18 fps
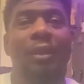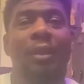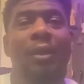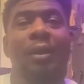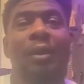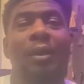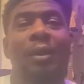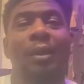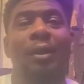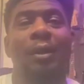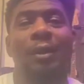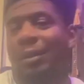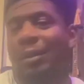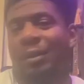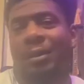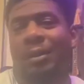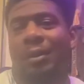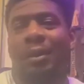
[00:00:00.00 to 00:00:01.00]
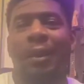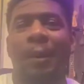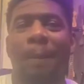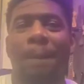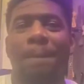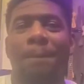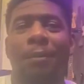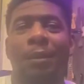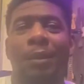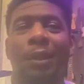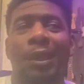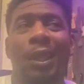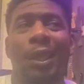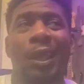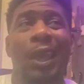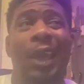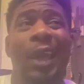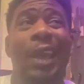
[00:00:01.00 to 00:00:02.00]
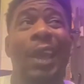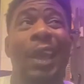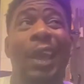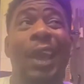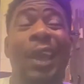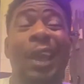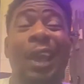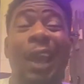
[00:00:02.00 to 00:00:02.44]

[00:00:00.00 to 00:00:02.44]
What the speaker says: 100%. You go on Ill Roots, bro. You're gonna find